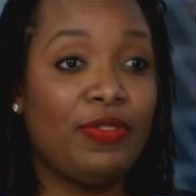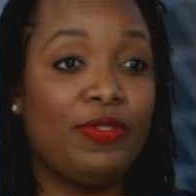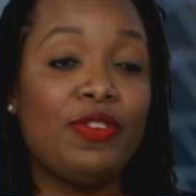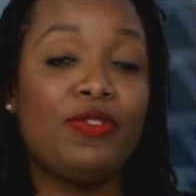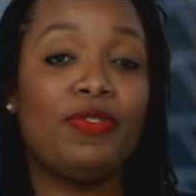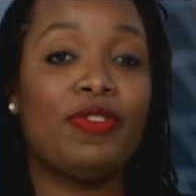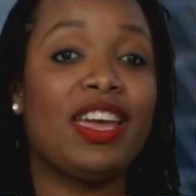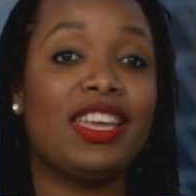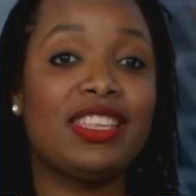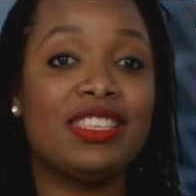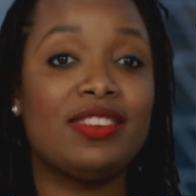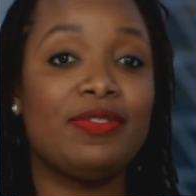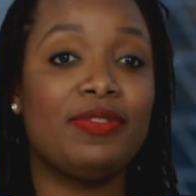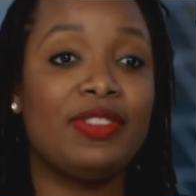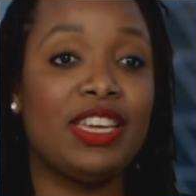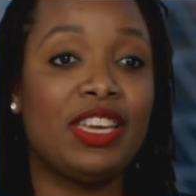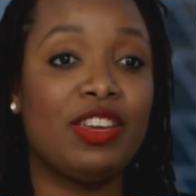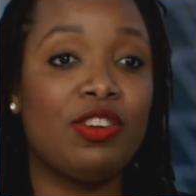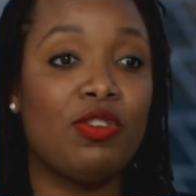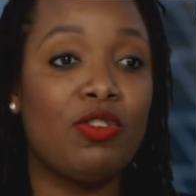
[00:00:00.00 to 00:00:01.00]
if
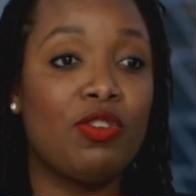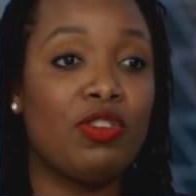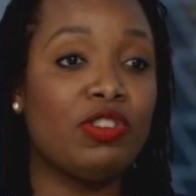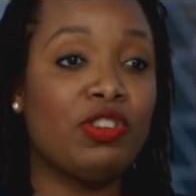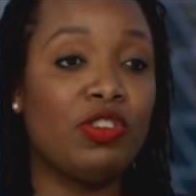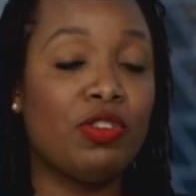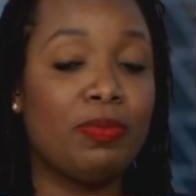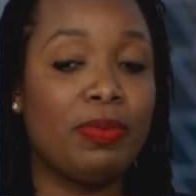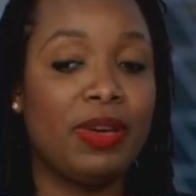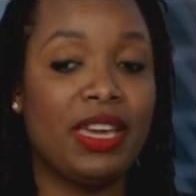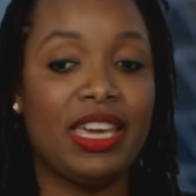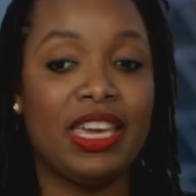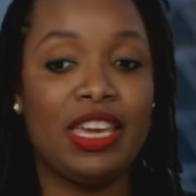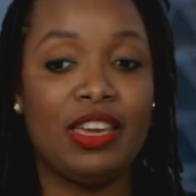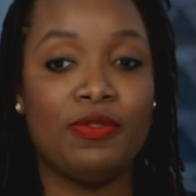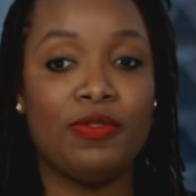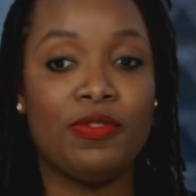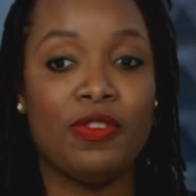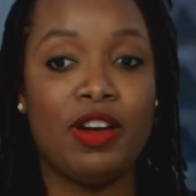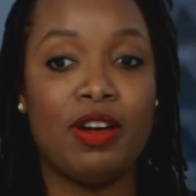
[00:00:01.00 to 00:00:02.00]
effectively all you're
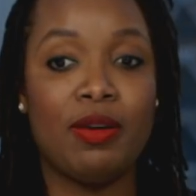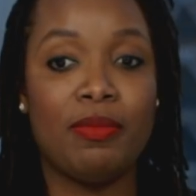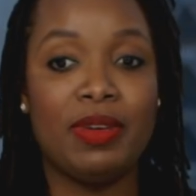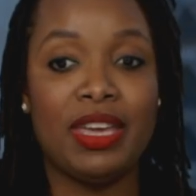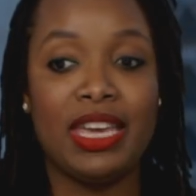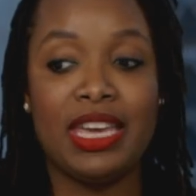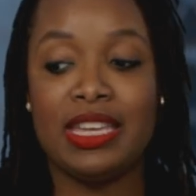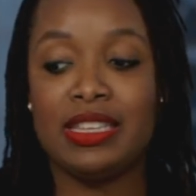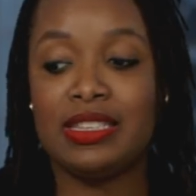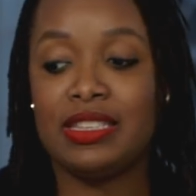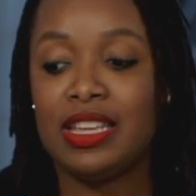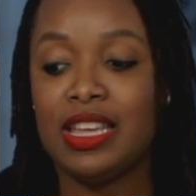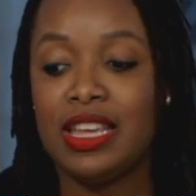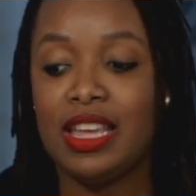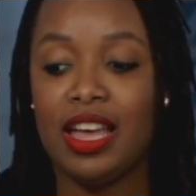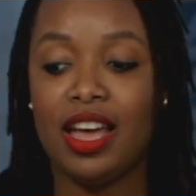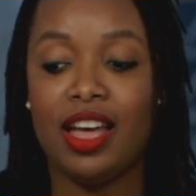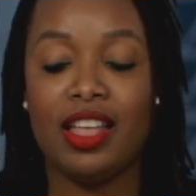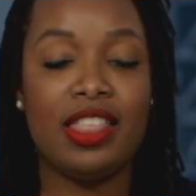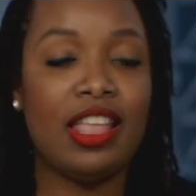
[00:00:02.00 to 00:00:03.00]
picking from is
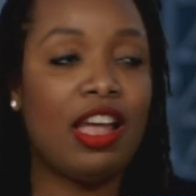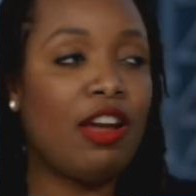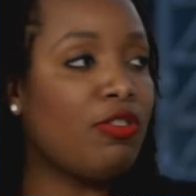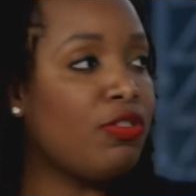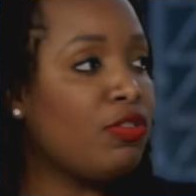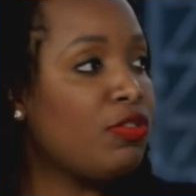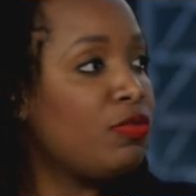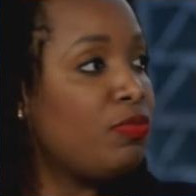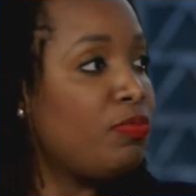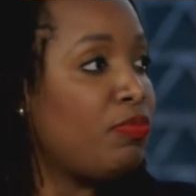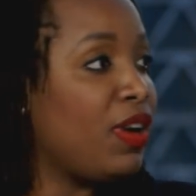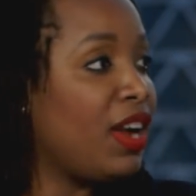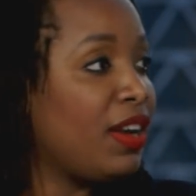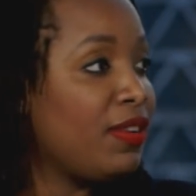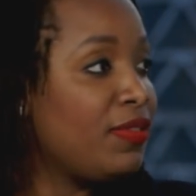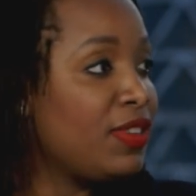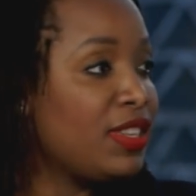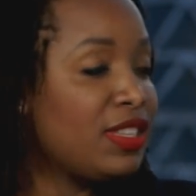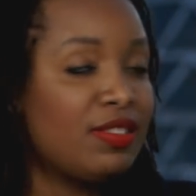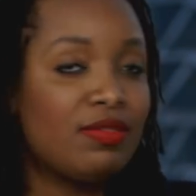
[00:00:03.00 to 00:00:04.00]
a narrow
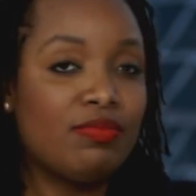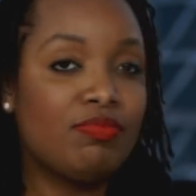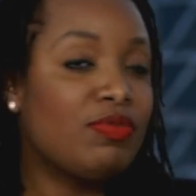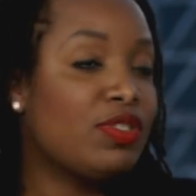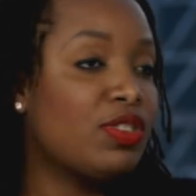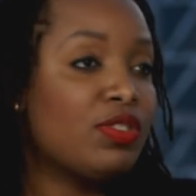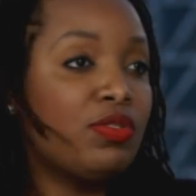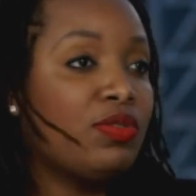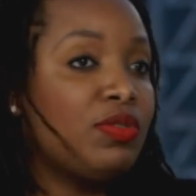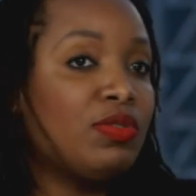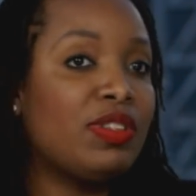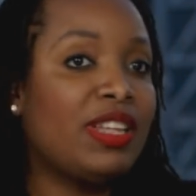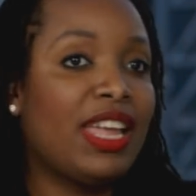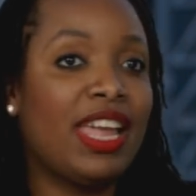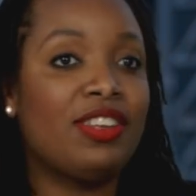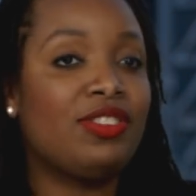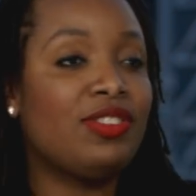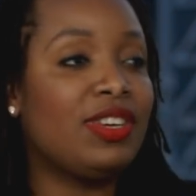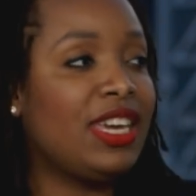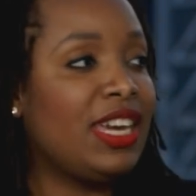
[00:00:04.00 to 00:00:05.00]
private school
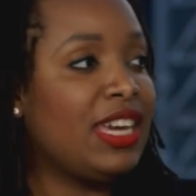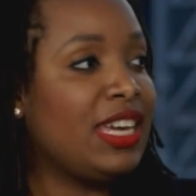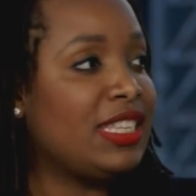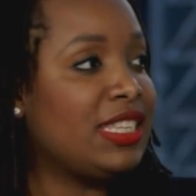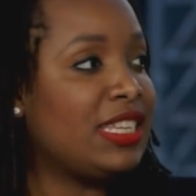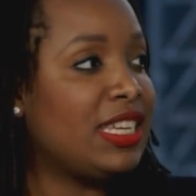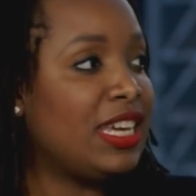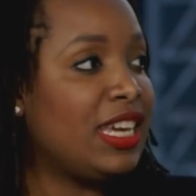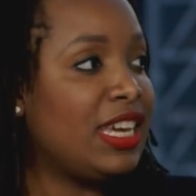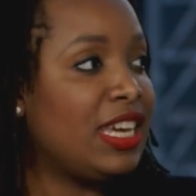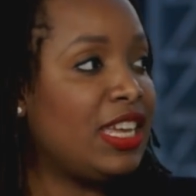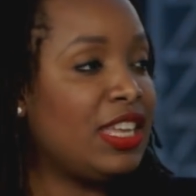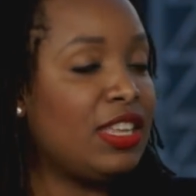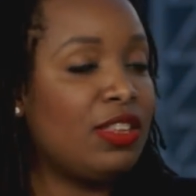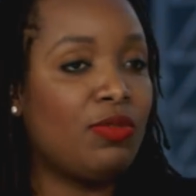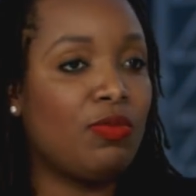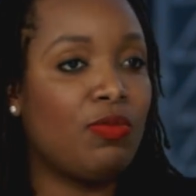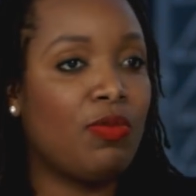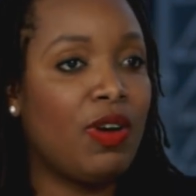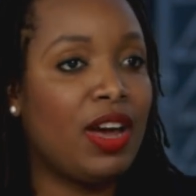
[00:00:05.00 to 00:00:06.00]

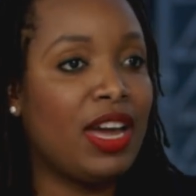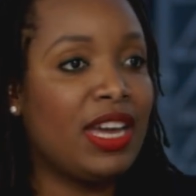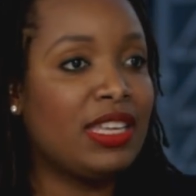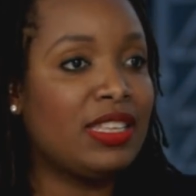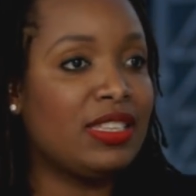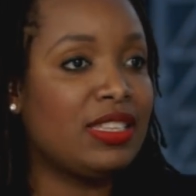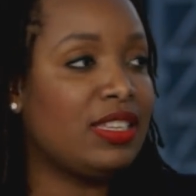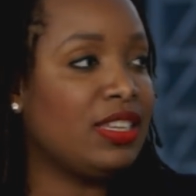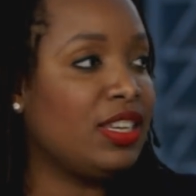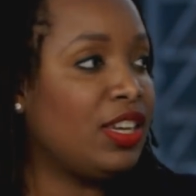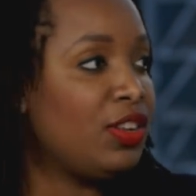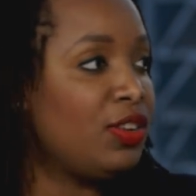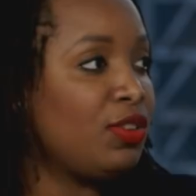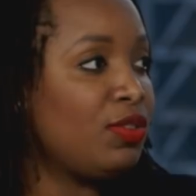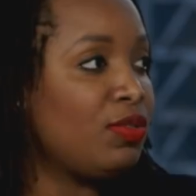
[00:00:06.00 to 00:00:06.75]
educated white,